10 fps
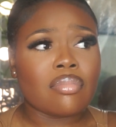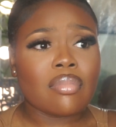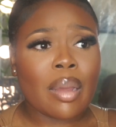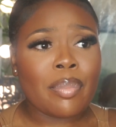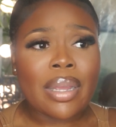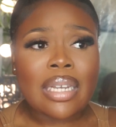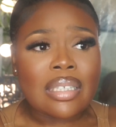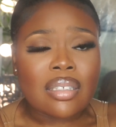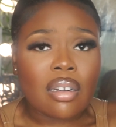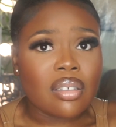I
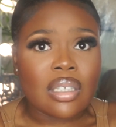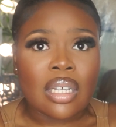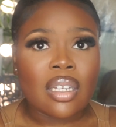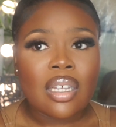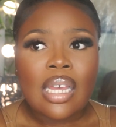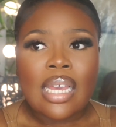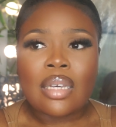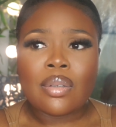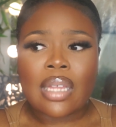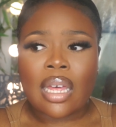barely touched it.
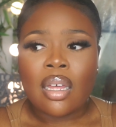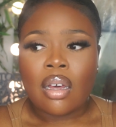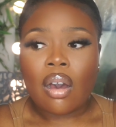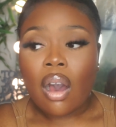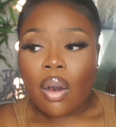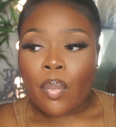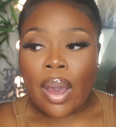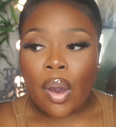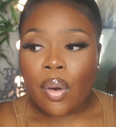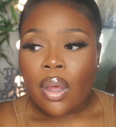He was like, oh,
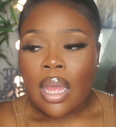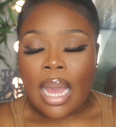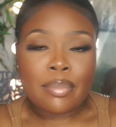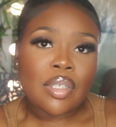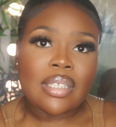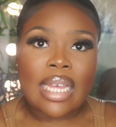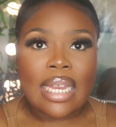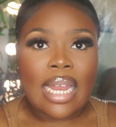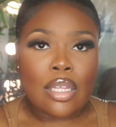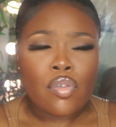well, I'm just
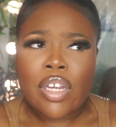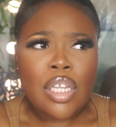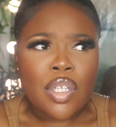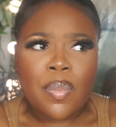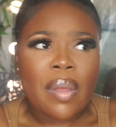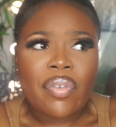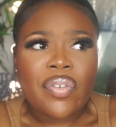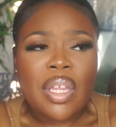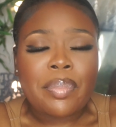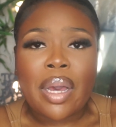saying, like, you spent
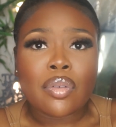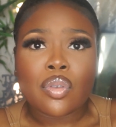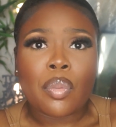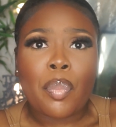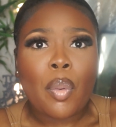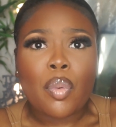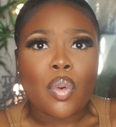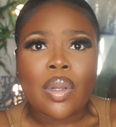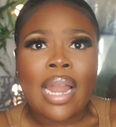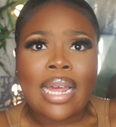£15 on
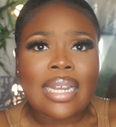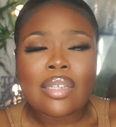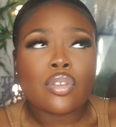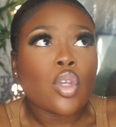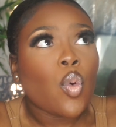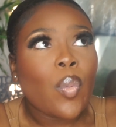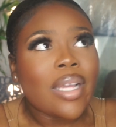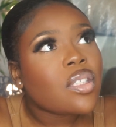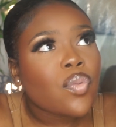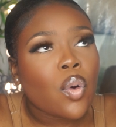popcorn. Like, that's so
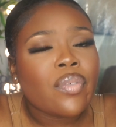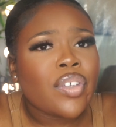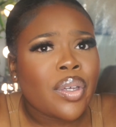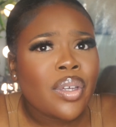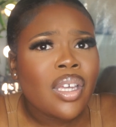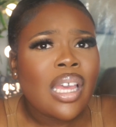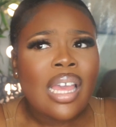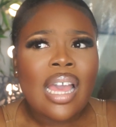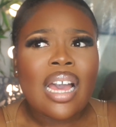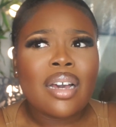wasteful of you.
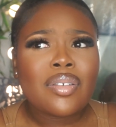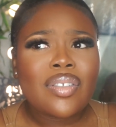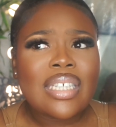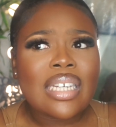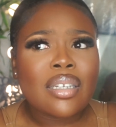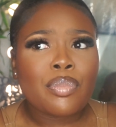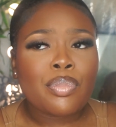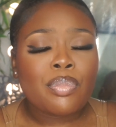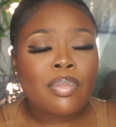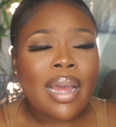I was thinking,
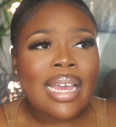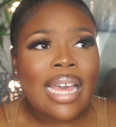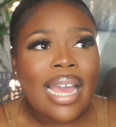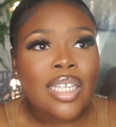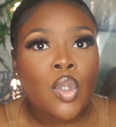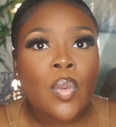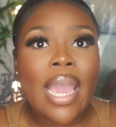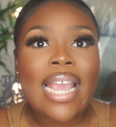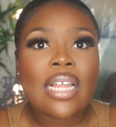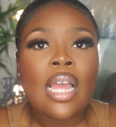my guy, you
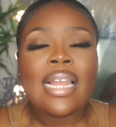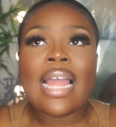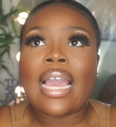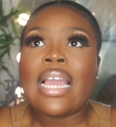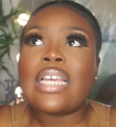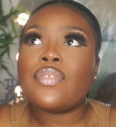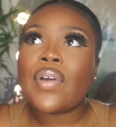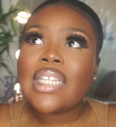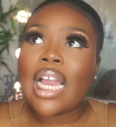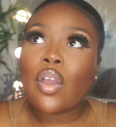ate, like, it's
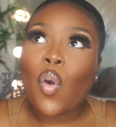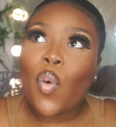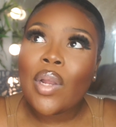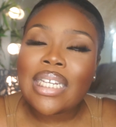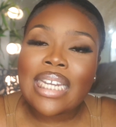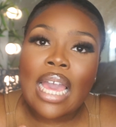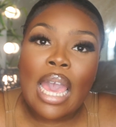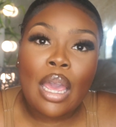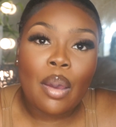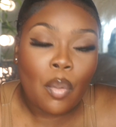funny how you're calling
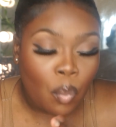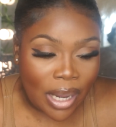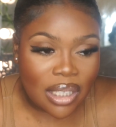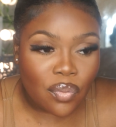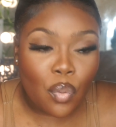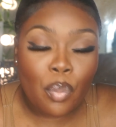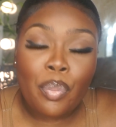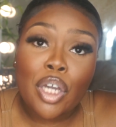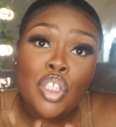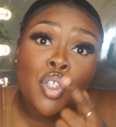it wasteful,
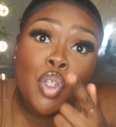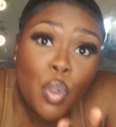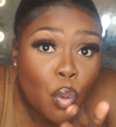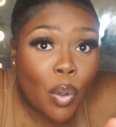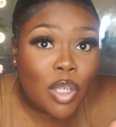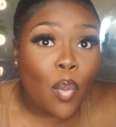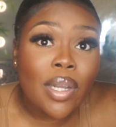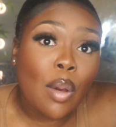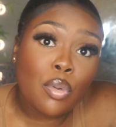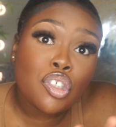but you were the one
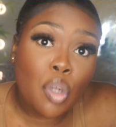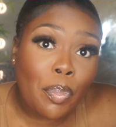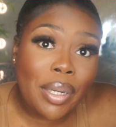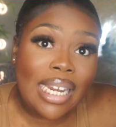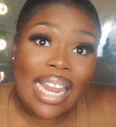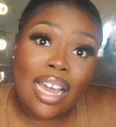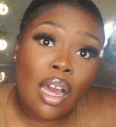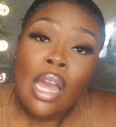that was chopping it like